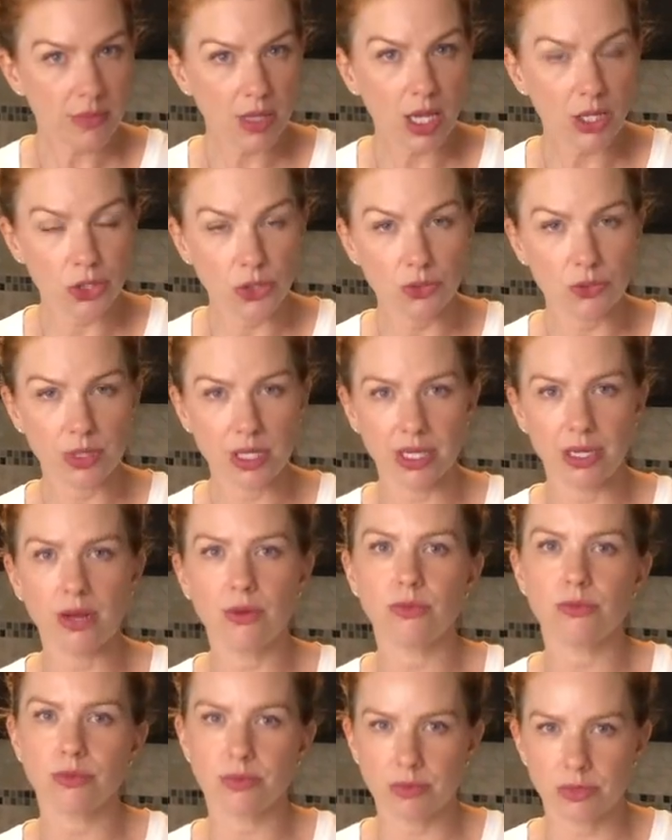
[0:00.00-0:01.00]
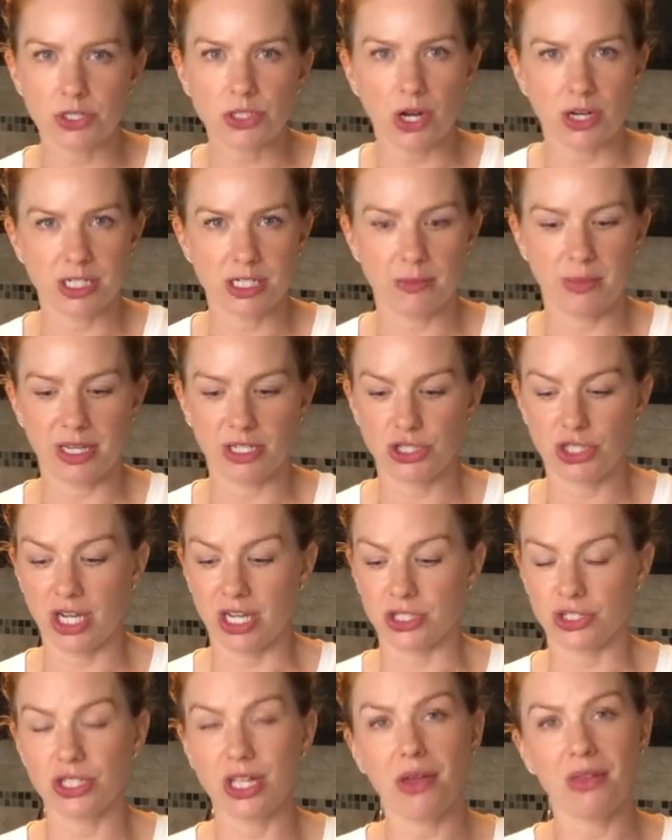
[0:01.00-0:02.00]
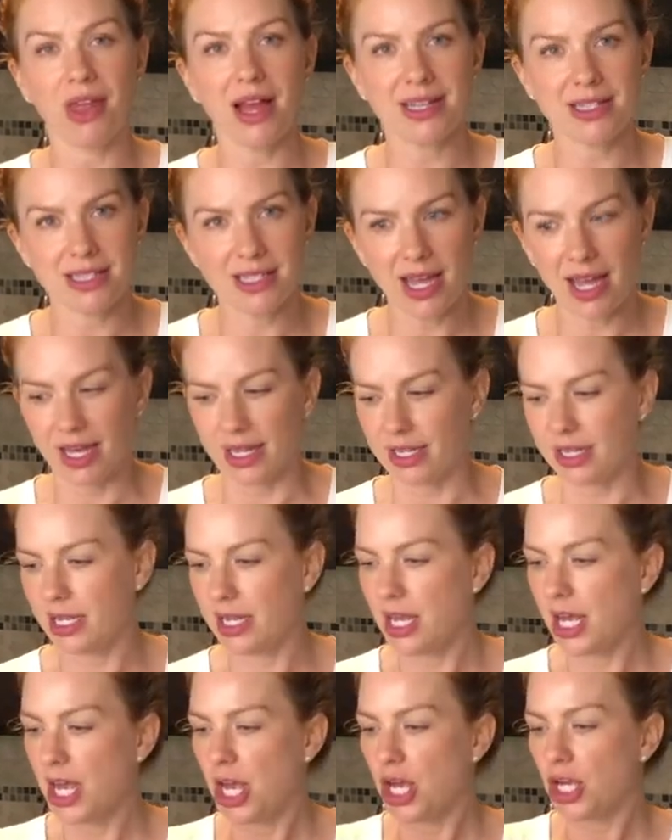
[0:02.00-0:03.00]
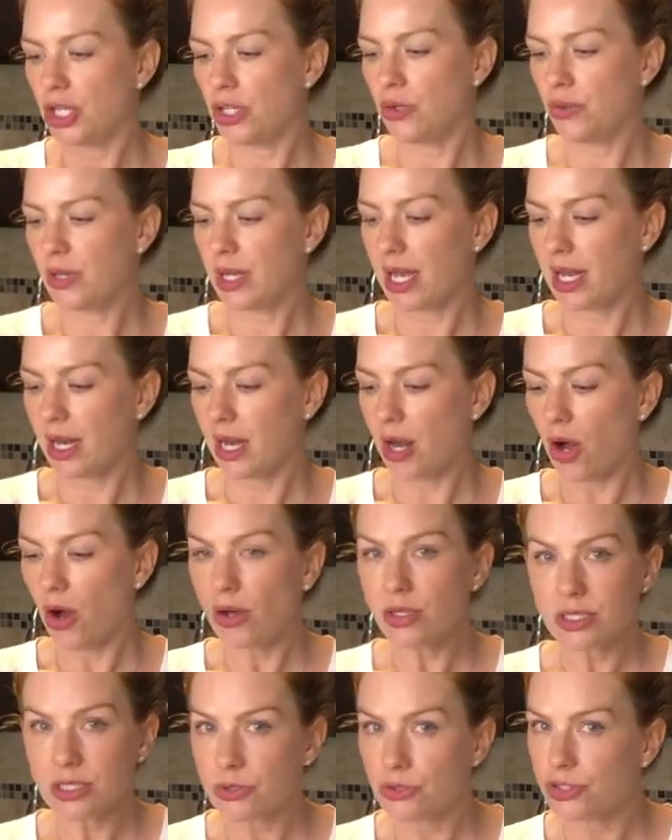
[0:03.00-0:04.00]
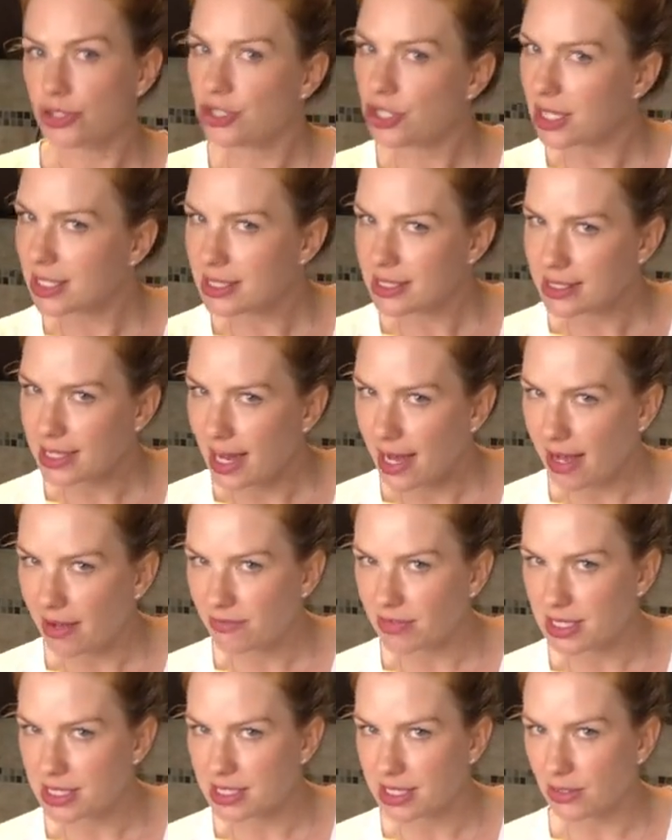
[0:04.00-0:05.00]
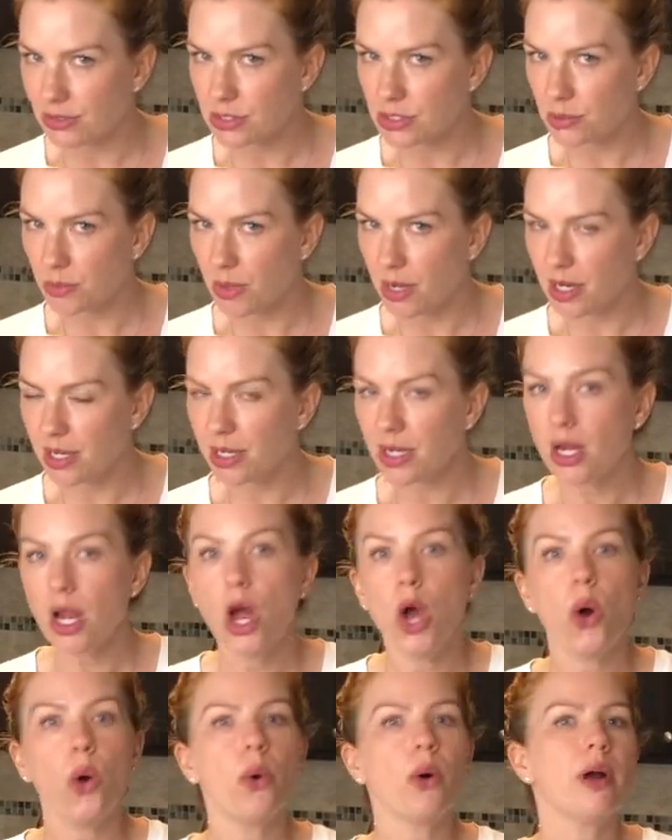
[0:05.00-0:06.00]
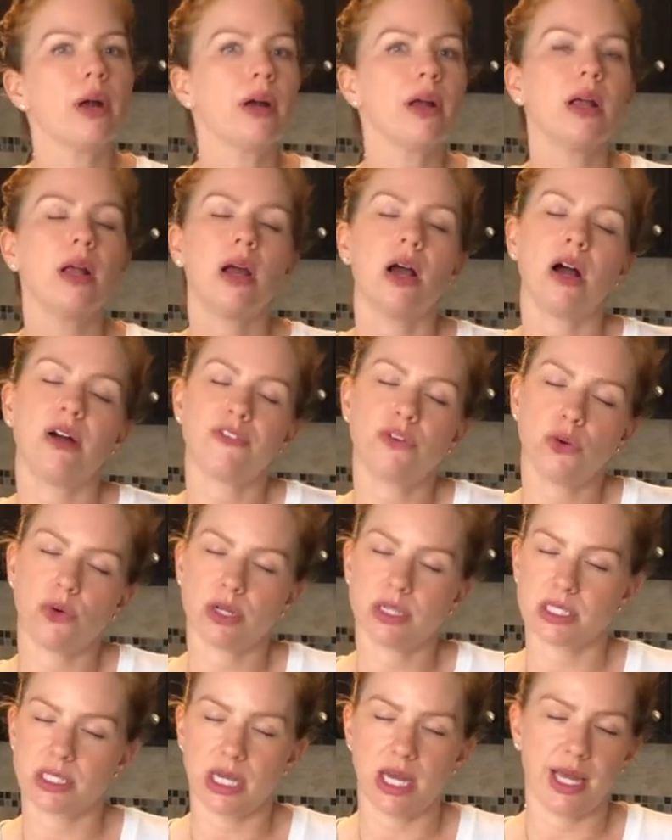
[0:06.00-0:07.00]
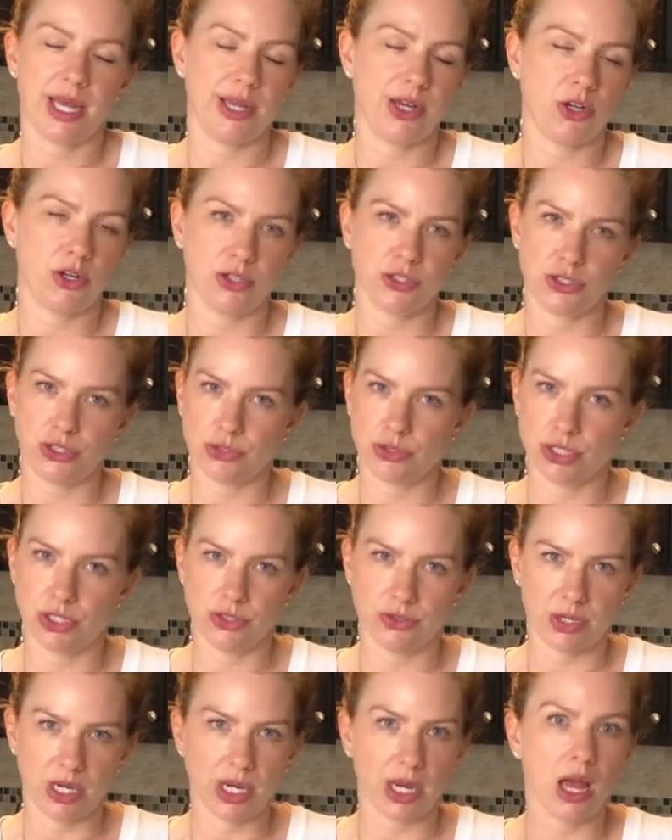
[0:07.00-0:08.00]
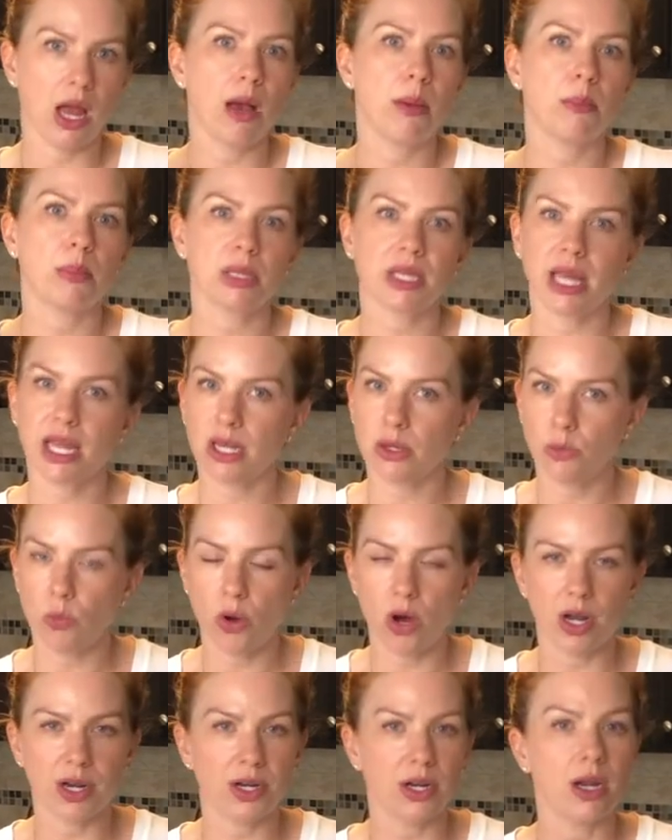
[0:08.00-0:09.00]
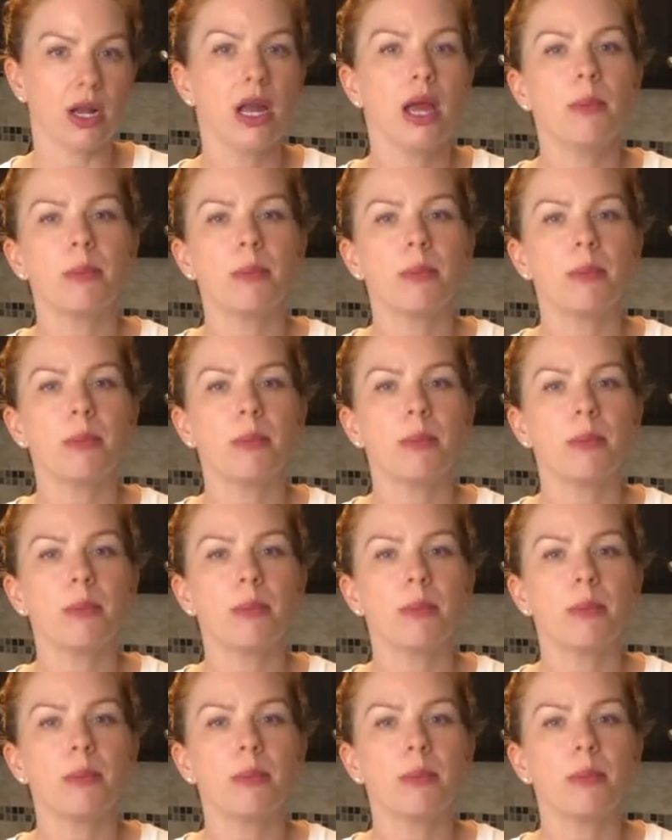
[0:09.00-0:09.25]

You can start to make change. Now that said, you can also just have the seltzer water, or of course I encourage you to drink plain water.